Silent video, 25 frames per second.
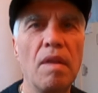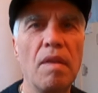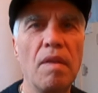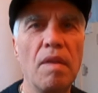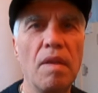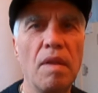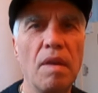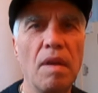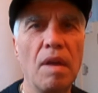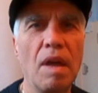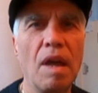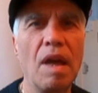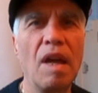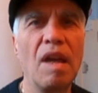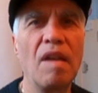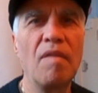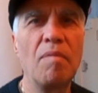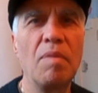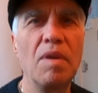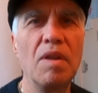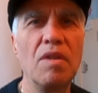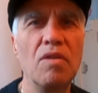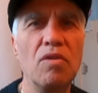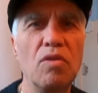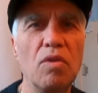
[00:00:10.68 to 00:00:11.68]
that I have
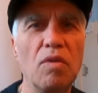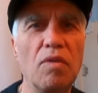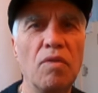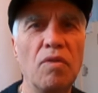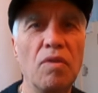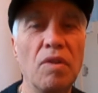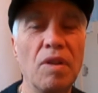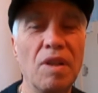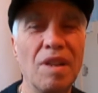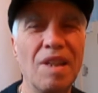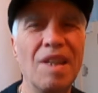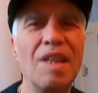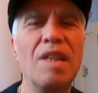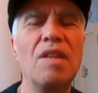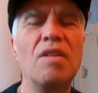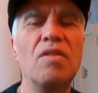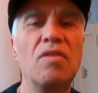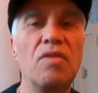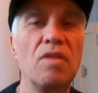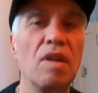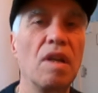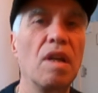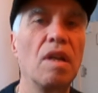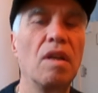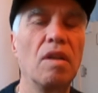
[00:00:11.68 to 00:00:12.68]
been suffering in
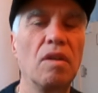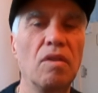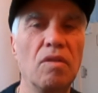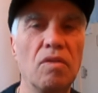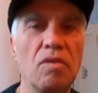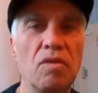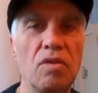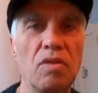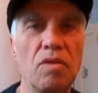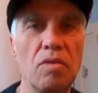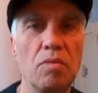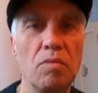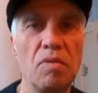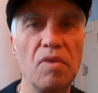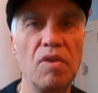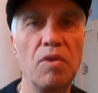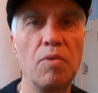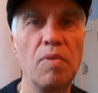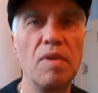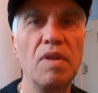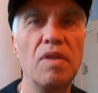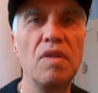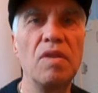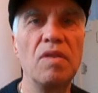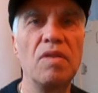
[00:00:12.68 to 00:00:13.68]
silence with
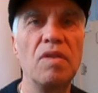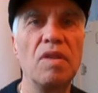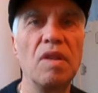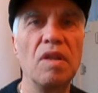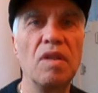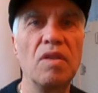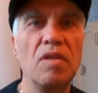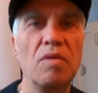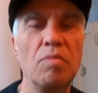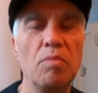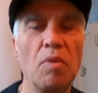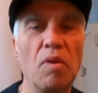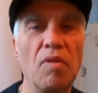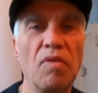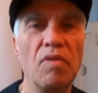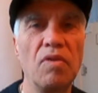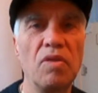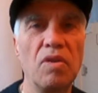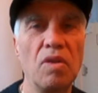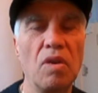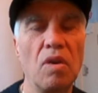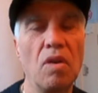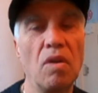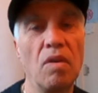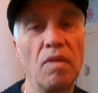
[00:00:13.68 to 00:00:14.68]
26 months
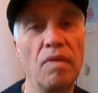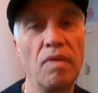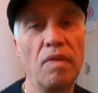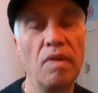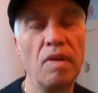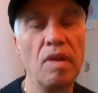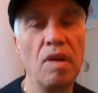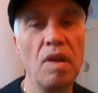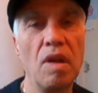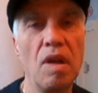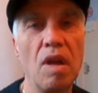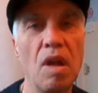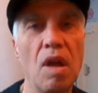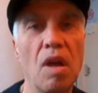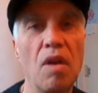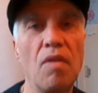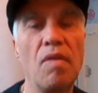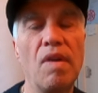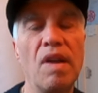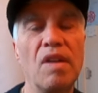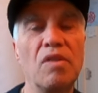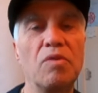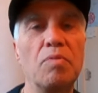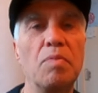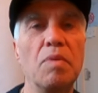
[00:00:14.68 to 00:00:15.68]
of
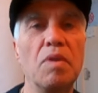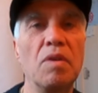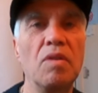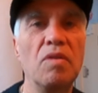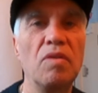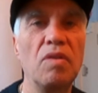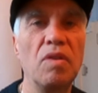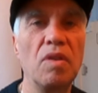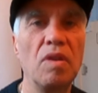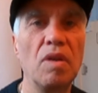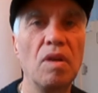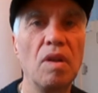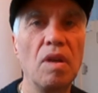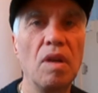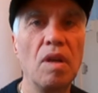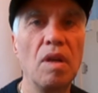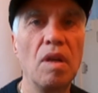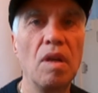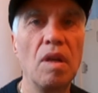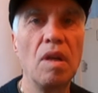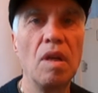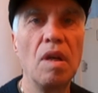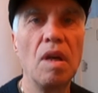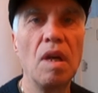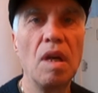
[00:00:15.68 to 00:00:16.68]
harassment,
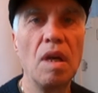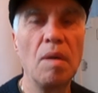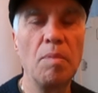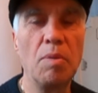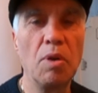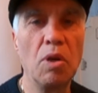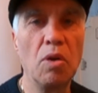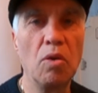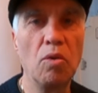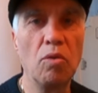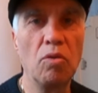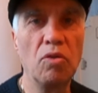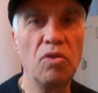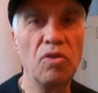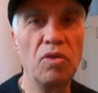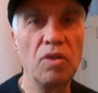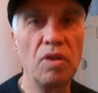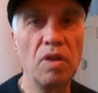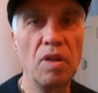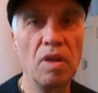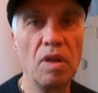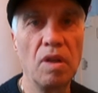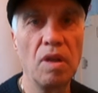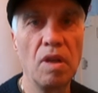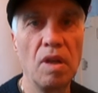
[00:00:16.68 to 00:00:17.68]
abuse,
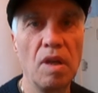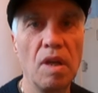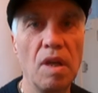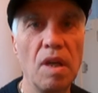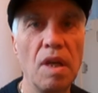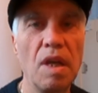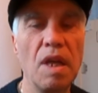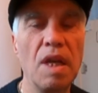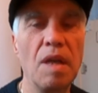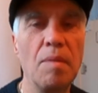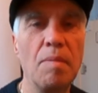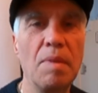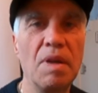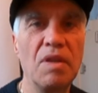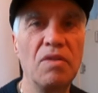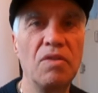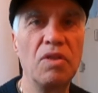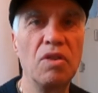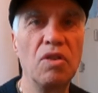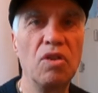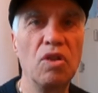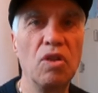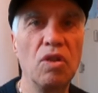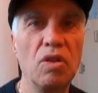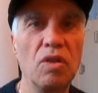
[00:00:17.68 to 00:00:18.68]
hate
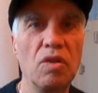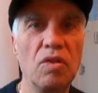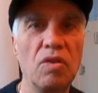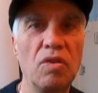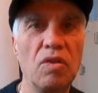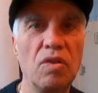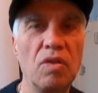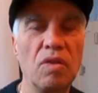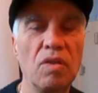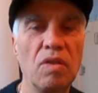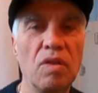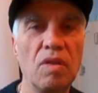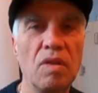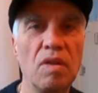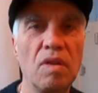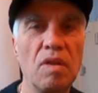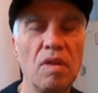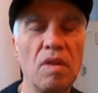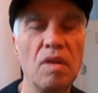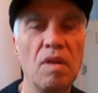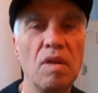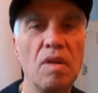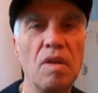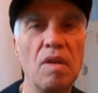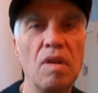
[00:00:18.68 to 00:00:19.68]
messages,
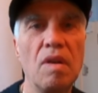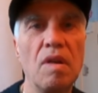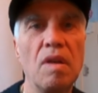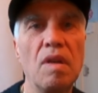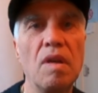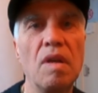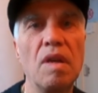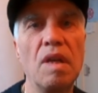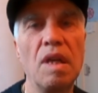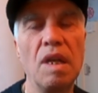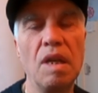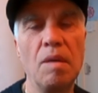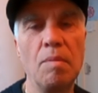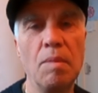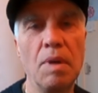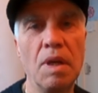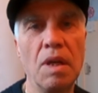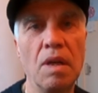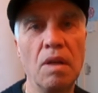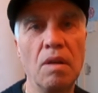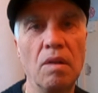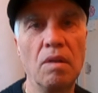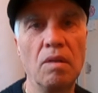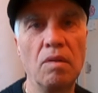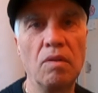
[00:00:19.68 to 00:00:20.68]

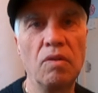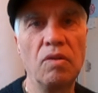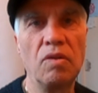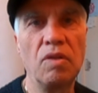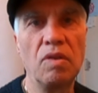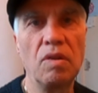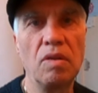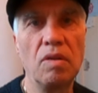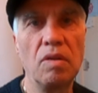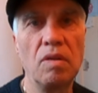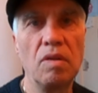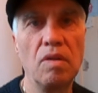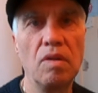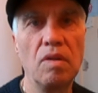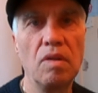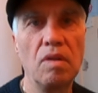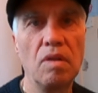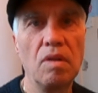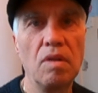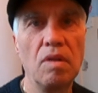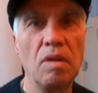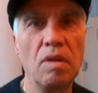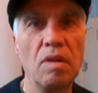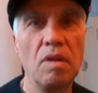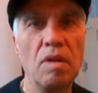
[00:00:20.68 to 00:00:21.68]
emails,
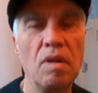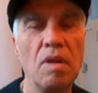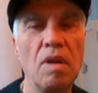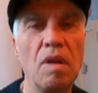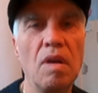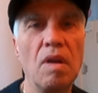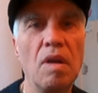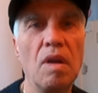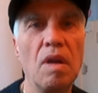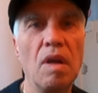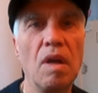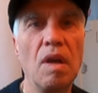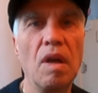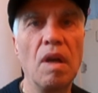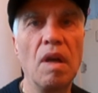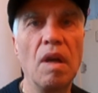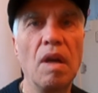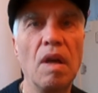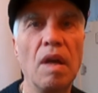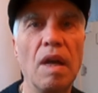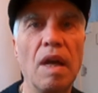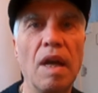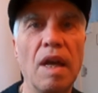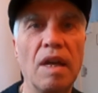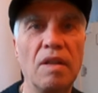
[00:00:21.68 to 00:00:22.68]

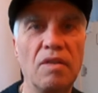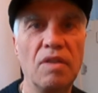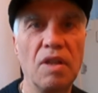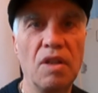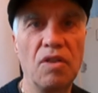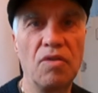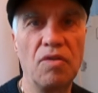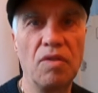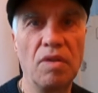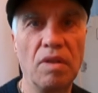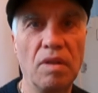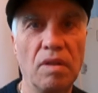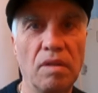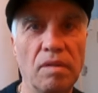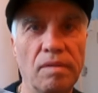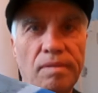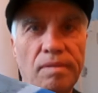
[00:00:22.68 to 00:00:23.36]
etc.